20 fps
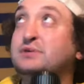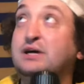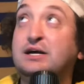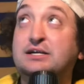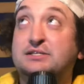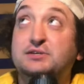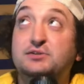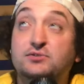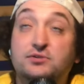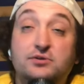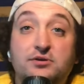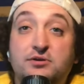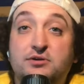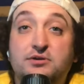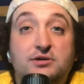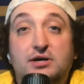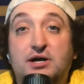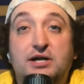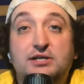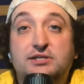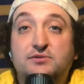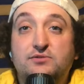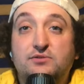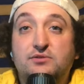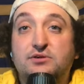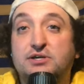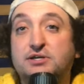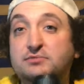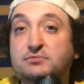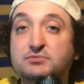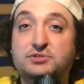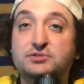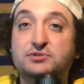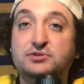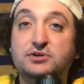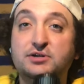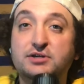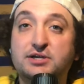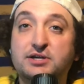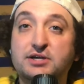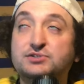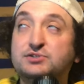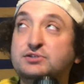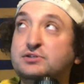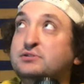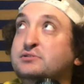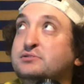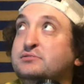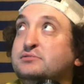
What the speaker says: I didn't look. I'm just good at guessing.